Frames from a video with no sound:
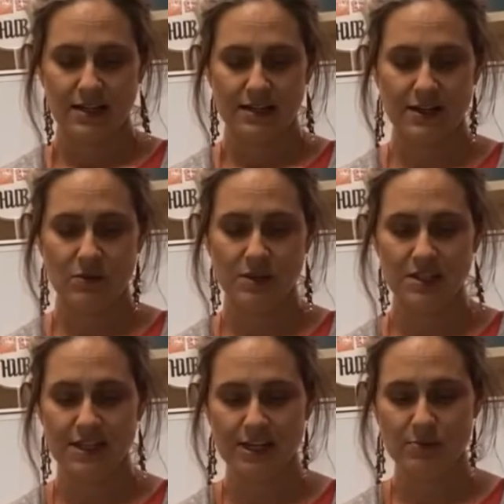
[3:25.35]
Now I'm going
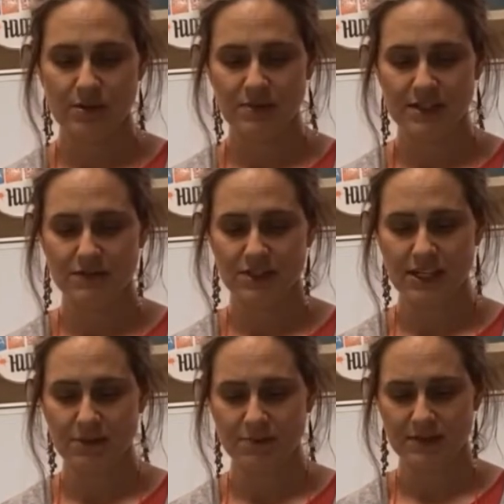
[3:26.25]
to take my piece of tape